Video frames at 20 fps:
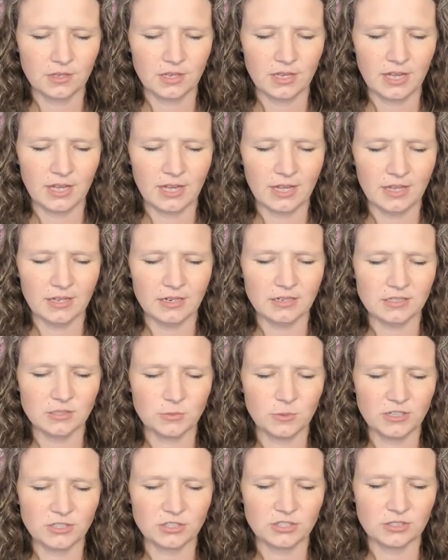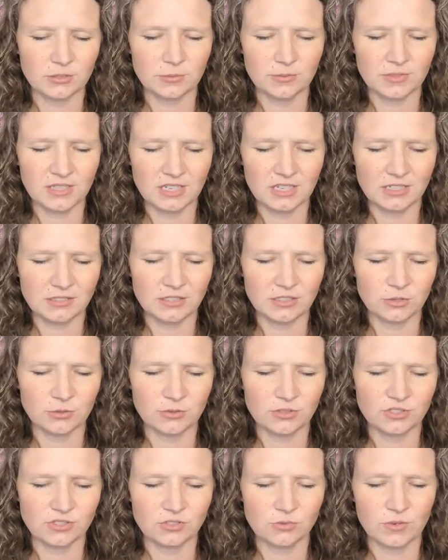and especially because
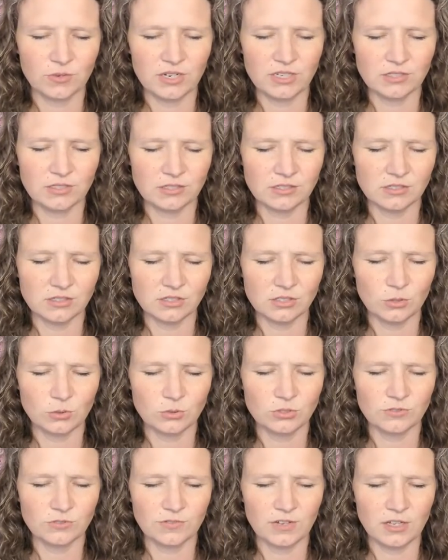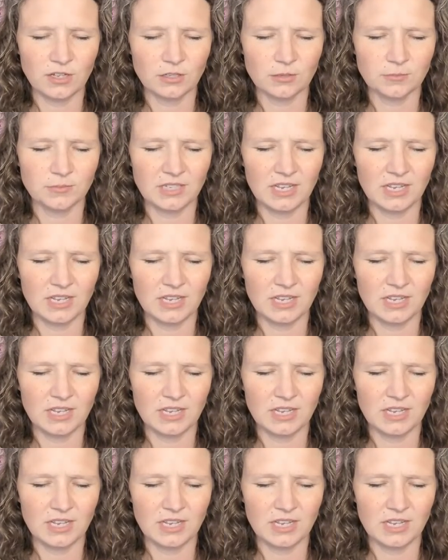this race is so developed